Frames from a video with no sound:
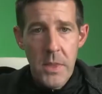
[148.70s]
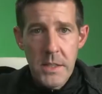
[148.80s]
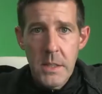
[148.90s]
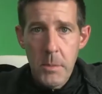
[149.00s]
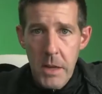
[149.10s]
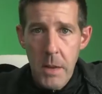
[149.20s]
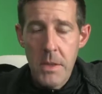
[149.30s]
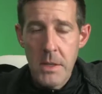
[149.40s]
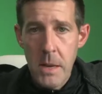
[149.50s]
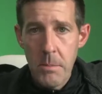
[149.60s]
can become the
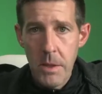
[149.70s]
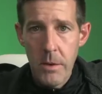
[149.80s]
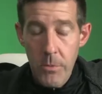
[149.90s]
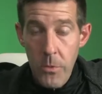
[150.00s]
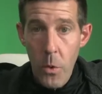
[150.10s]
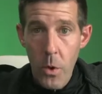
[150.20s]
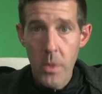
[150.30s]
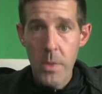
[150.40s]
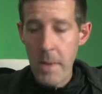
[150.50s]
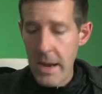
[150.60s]
template for the
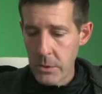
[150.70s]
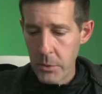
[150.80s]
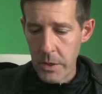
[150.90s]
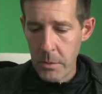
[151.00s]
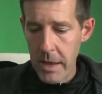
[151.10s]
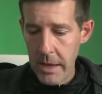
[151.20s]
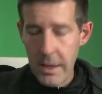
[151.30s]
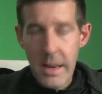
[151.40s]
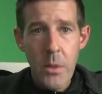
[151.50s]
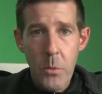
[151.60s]
box we're going to make. Now that
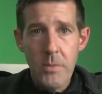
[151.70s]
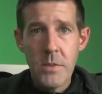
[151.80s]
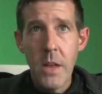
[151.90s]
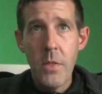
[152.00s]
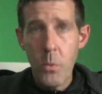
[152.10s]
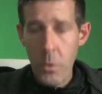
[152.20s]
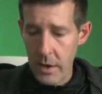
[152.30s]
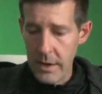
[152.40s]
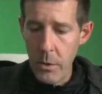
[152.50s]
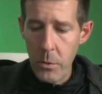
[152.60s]
we've done the work,
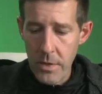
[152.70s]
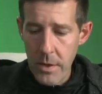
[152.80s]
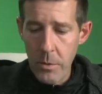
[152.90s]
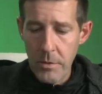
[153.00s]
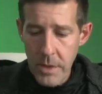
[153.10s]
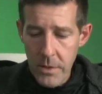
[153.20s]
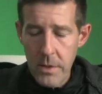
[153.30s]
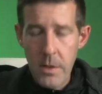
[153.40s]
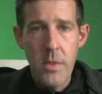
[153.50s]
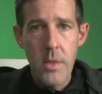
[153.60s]
now that we've done
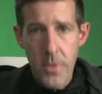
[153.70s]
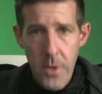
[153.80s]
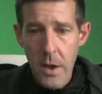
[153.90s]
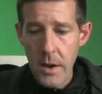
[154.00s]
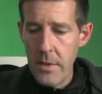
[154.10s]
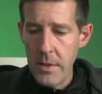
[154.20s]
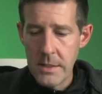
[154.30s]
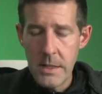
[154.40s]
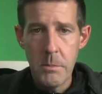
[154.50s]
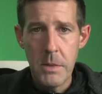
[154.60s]
the thought and the
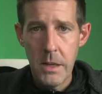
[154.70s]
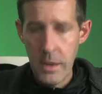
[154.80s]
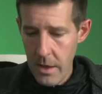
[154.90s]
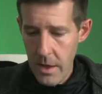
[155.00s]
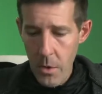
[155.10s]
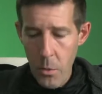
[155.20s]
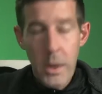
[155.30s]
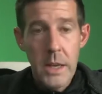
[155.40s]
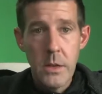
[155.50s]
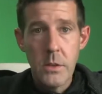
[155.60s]
assembly, we can
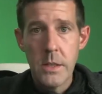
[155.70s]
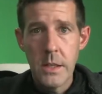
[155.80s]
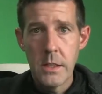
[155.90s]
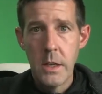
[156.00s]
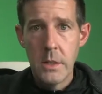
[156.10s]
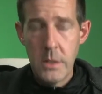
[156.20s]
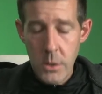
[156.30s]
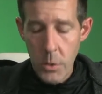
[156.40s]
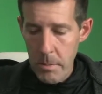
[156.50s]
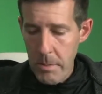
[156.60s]
use this to do it
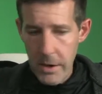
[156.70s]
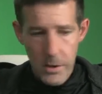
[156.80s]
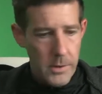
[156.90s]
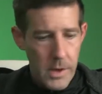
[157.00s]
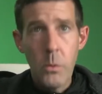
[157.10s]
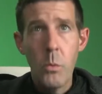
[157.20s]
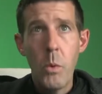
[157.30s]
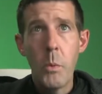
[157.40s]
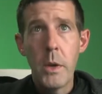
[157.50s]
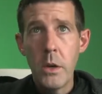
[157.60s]
better. What we
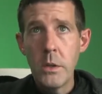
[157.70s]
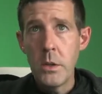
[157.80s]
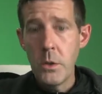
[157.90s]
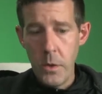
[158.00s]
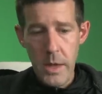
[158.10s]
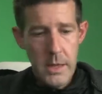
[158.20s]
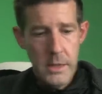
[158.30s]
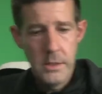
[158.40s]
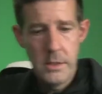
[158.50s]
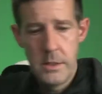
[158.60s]
could do
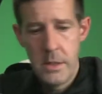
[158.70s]
is